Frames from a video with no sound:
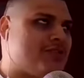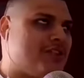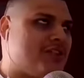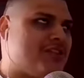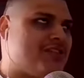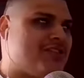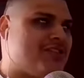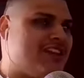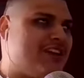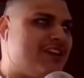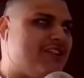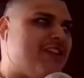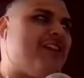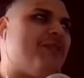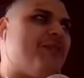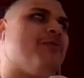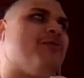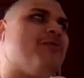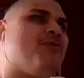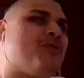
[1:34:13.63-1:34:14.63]
because now
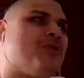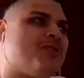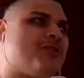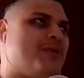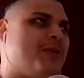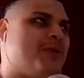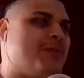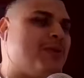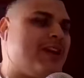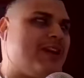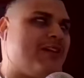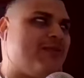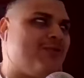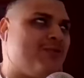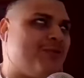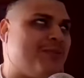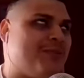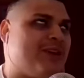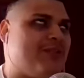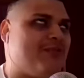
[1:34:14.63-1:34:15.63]
you're forced to be paying
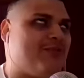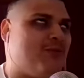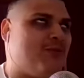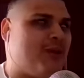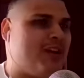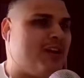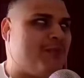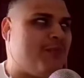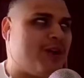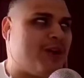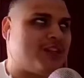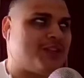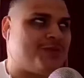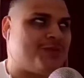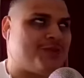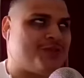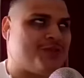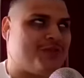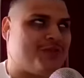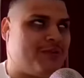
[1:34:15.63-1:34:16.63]
for me forty bucks
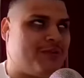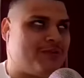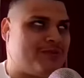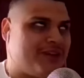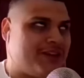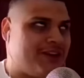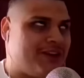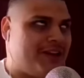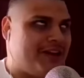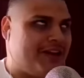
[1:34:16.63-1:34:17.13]
per script.